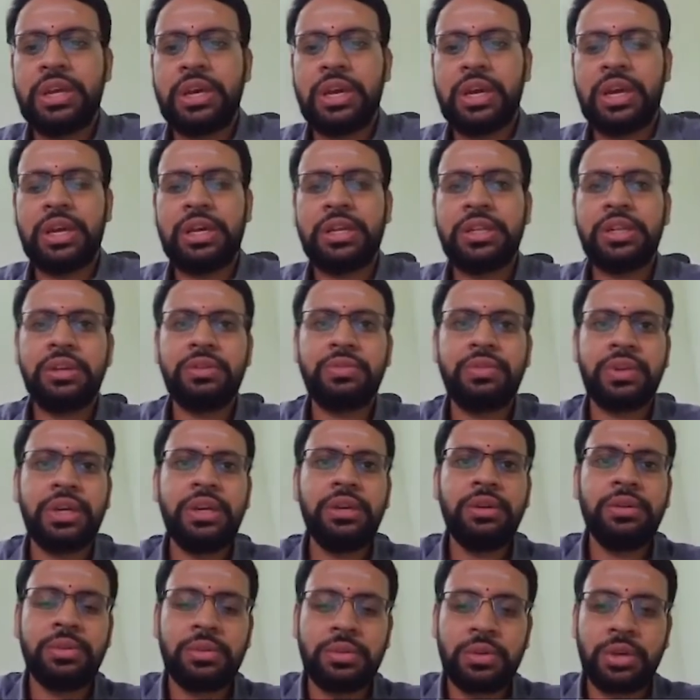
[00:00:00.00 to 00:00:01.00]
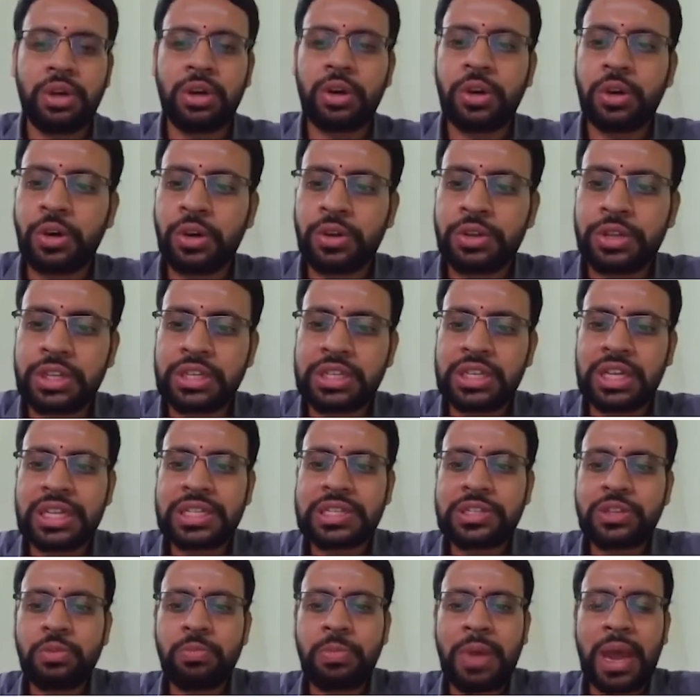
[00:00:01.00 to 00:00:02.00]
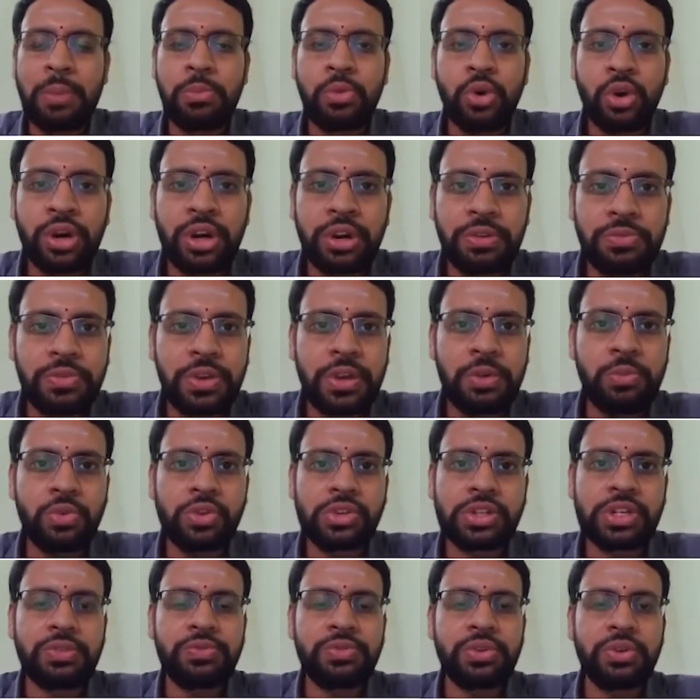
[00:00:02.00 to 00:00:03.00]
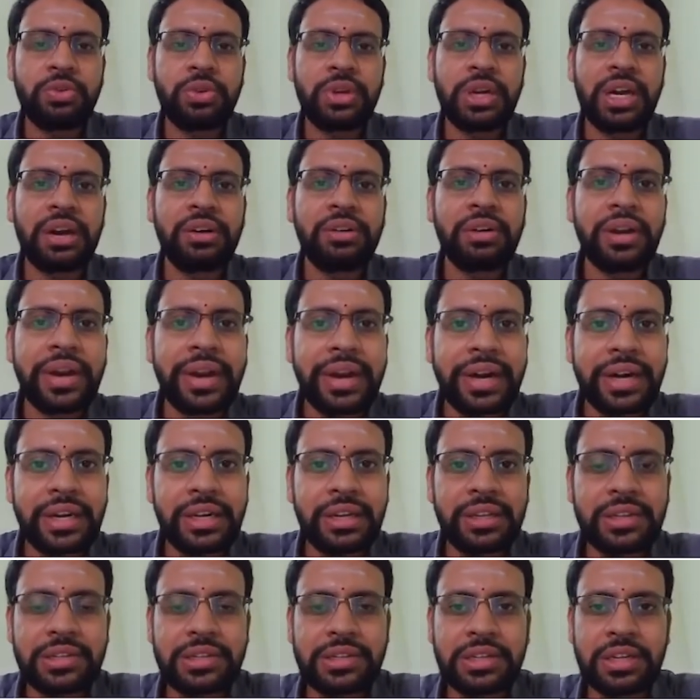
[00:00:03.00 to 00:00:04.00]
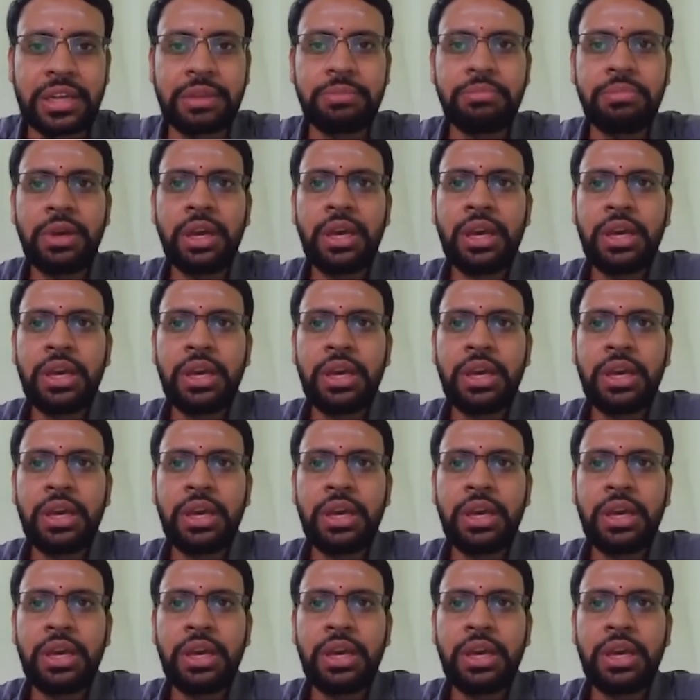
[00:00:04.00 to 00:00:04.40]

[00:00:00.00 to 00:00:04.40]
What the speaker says: Another one, this also mammography. Most of you would have heard this name.